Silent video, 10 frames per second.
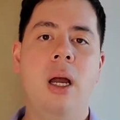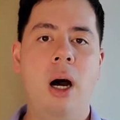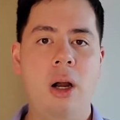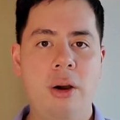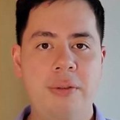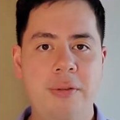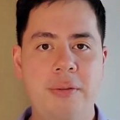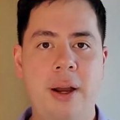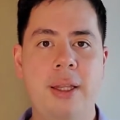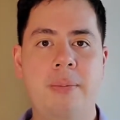I often
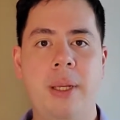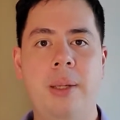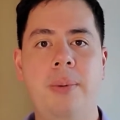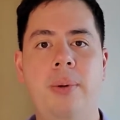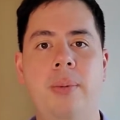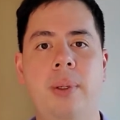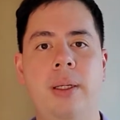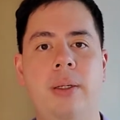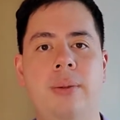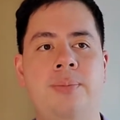find that people
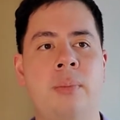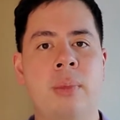will